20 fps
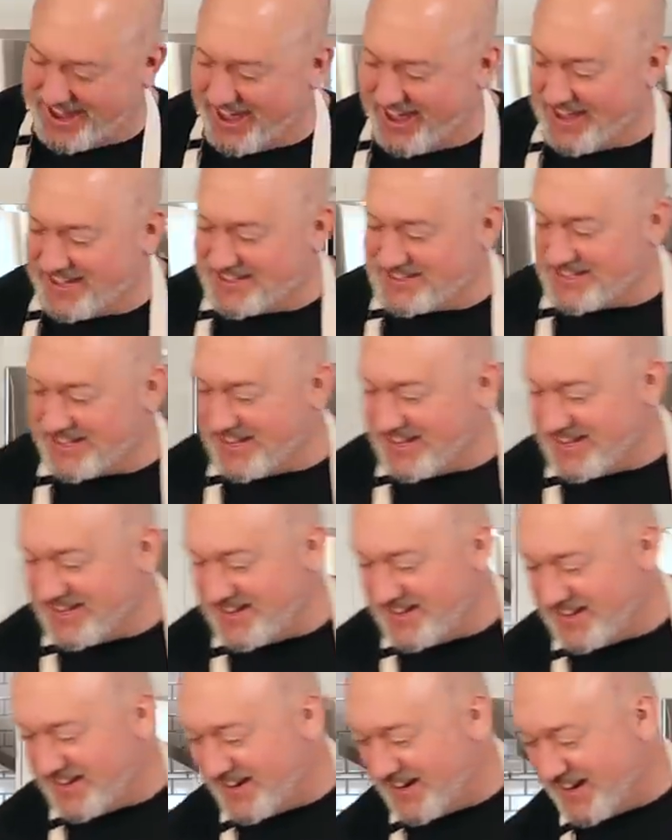eggs
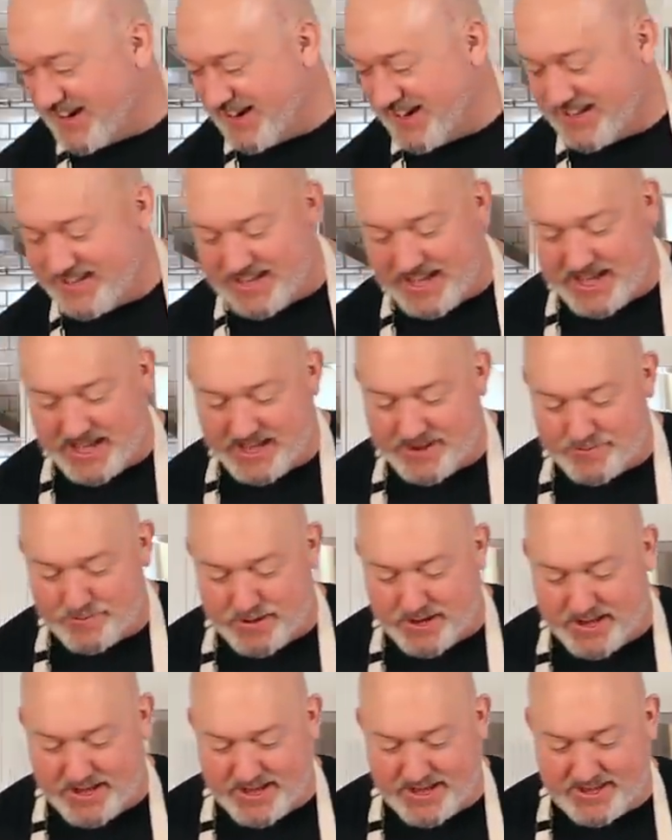in, I got
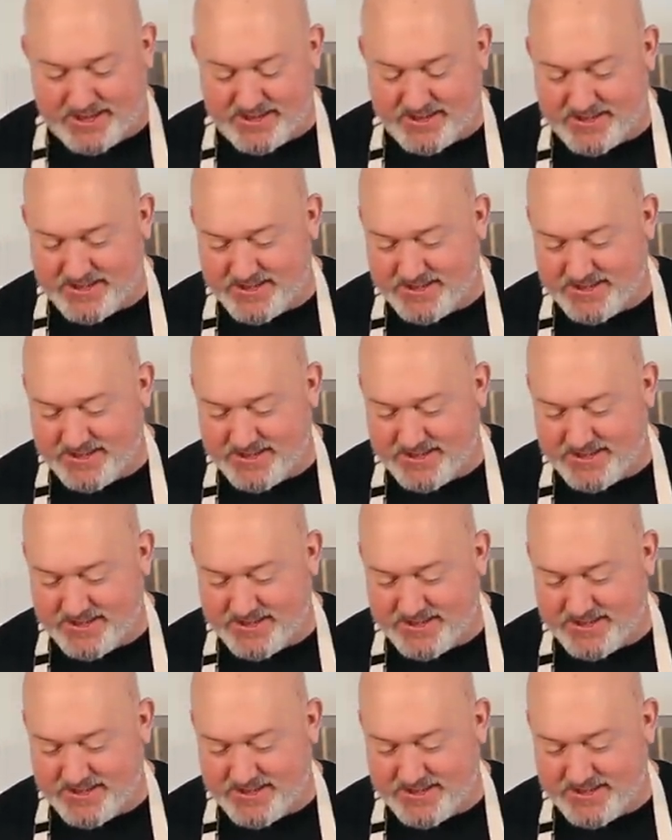my